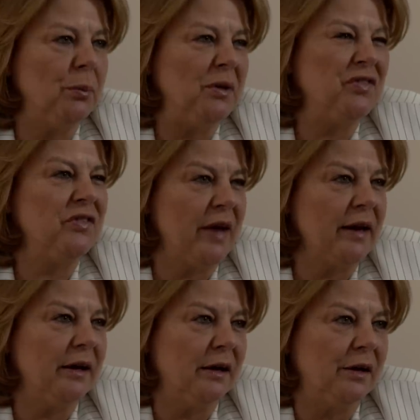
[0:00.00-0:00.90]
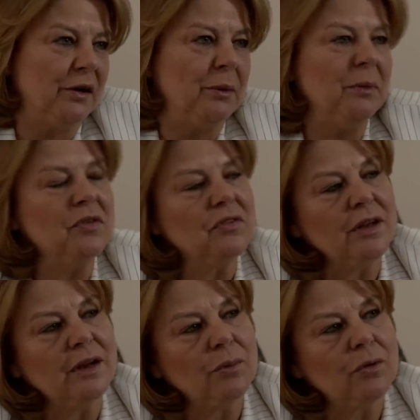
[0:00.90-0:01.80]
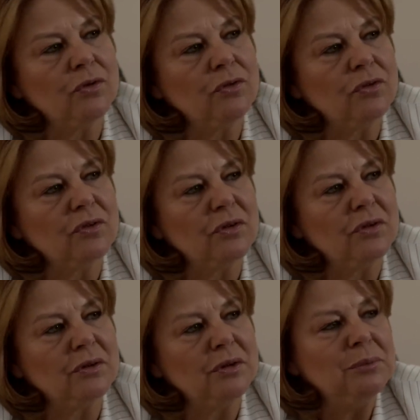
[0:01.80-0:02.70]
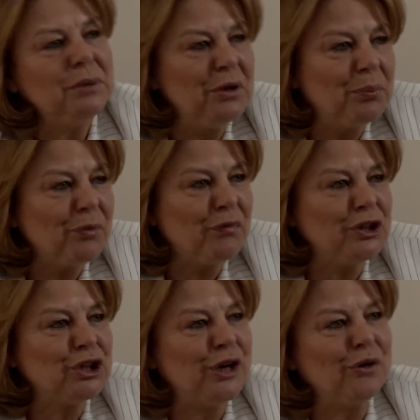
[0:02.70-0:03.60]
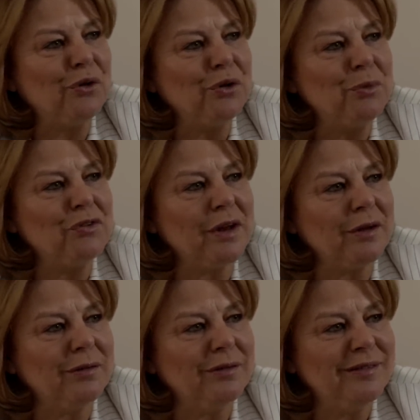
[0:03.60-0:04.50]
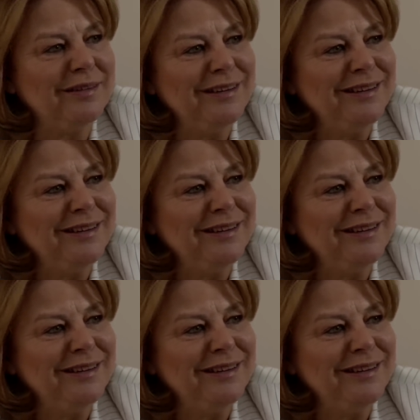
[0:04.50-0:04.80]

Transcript: arguments and technical arguments and I was uh, being a professional economist I could